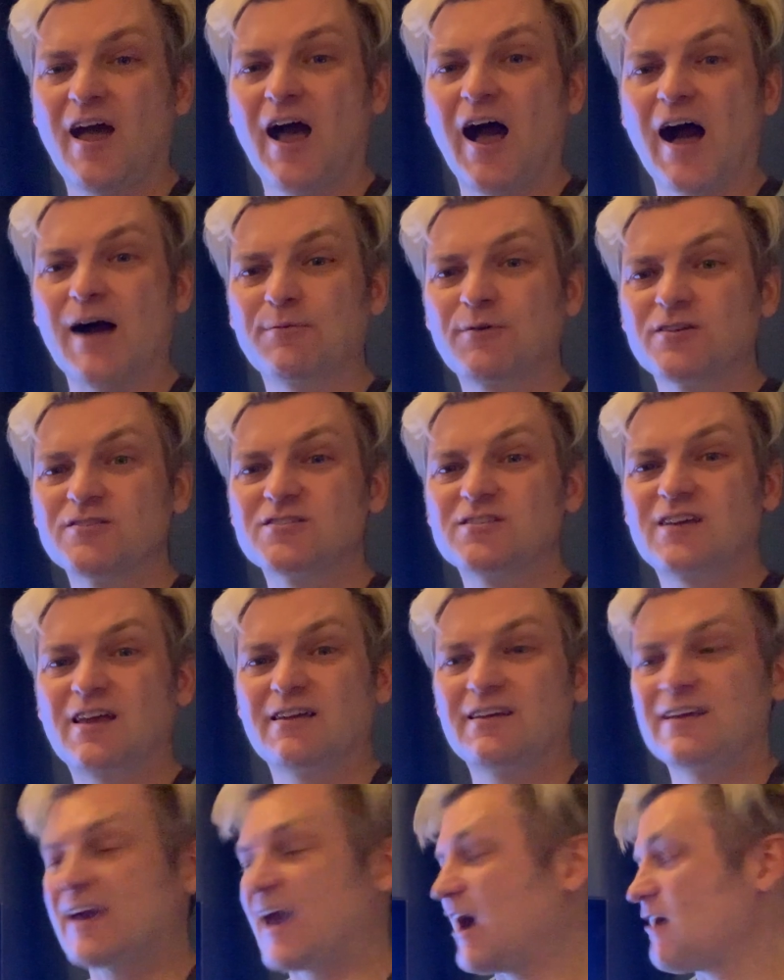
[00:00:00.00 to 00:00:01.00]
I'm going to
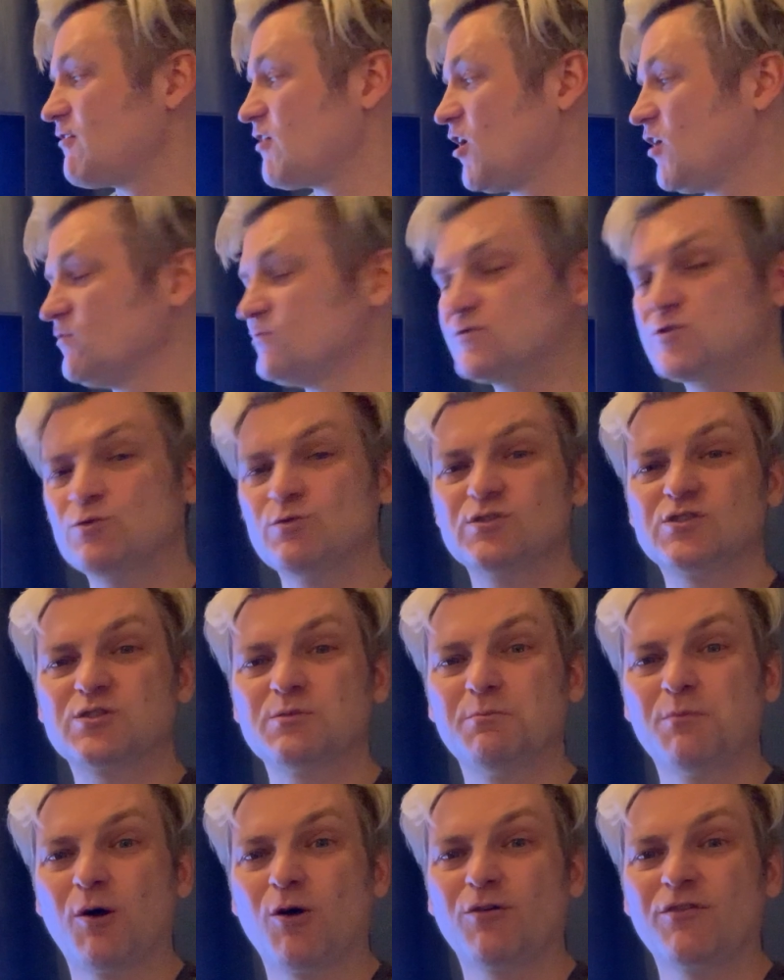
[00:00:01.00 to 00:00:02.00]
carry on doing some
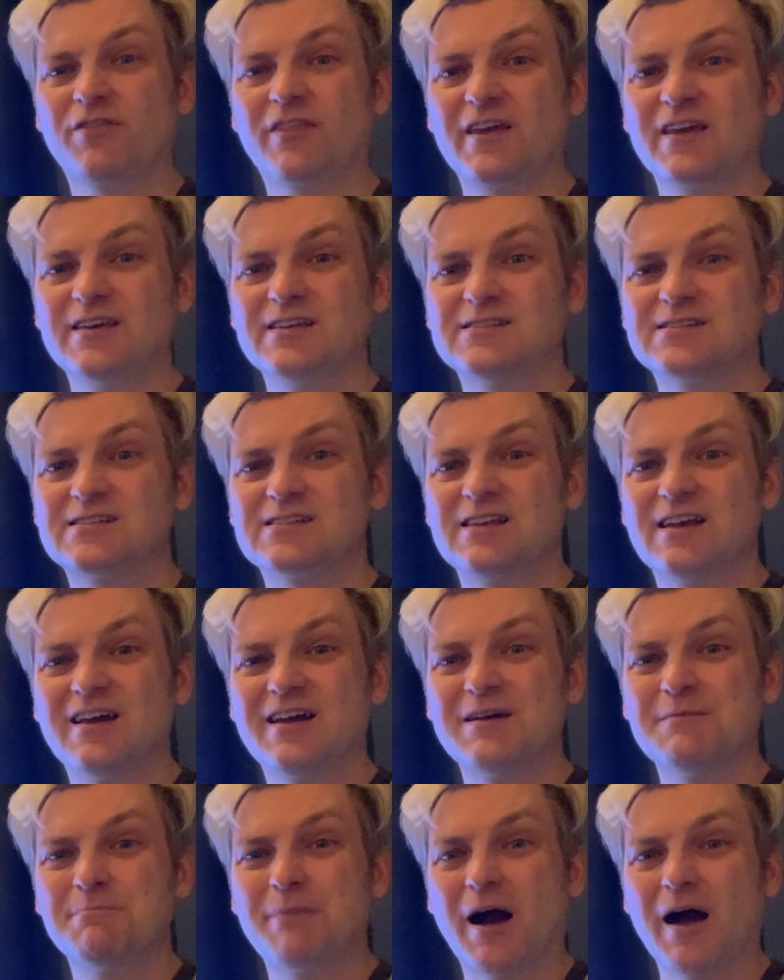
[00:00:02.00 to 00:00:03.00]
more of these
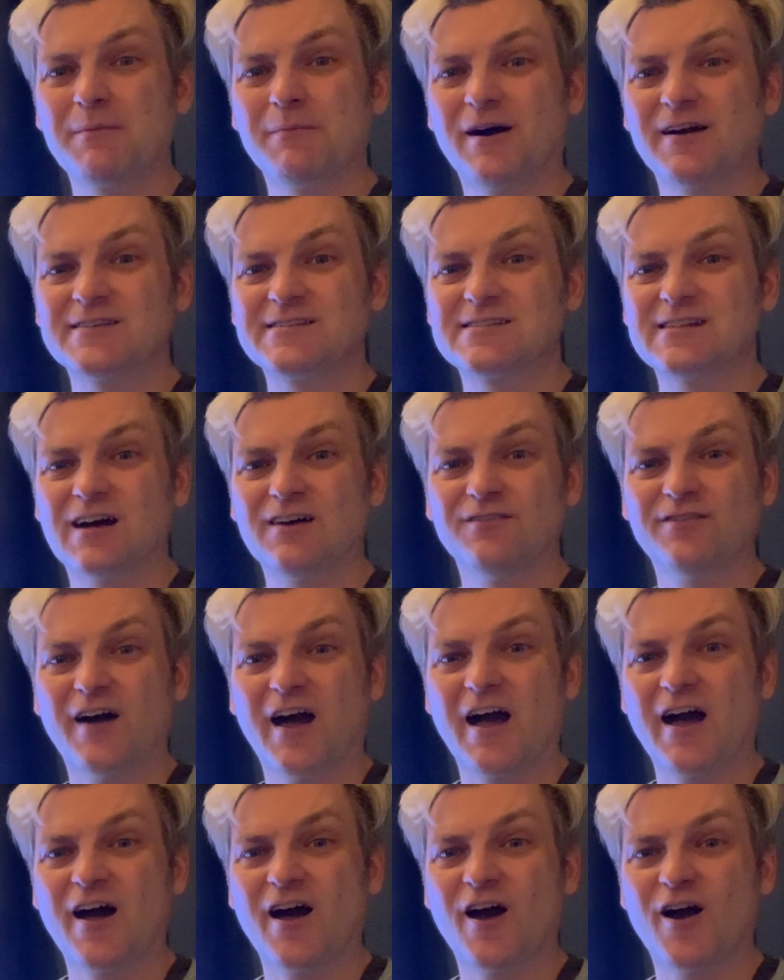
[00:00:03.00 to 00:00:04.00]
by myself
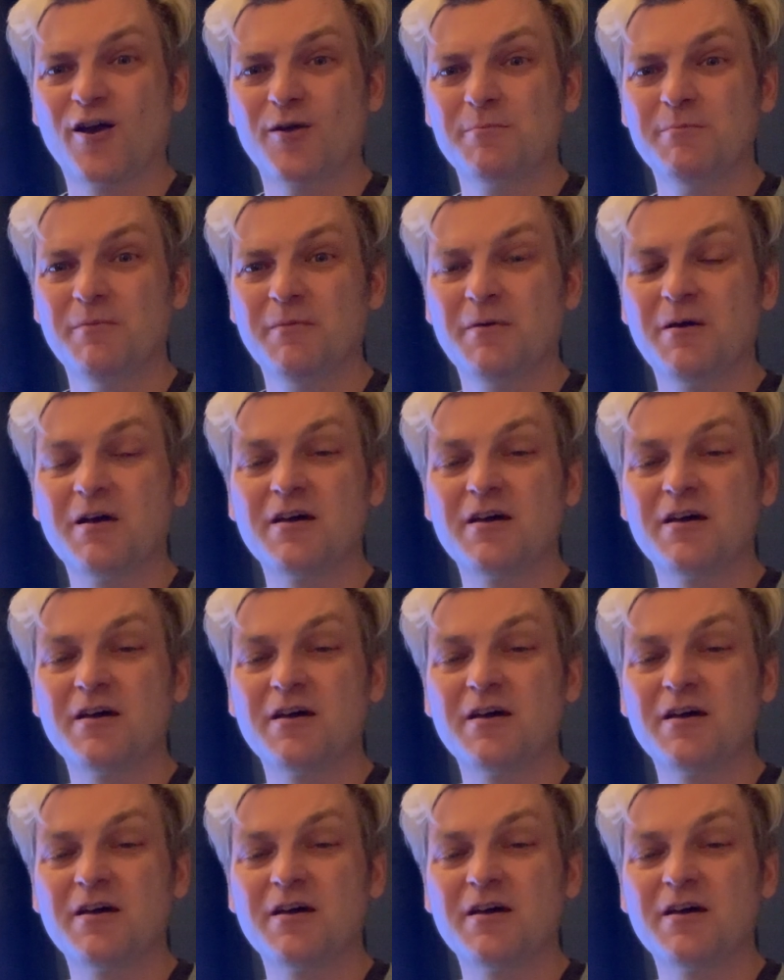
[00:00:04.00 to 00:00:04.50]
at home.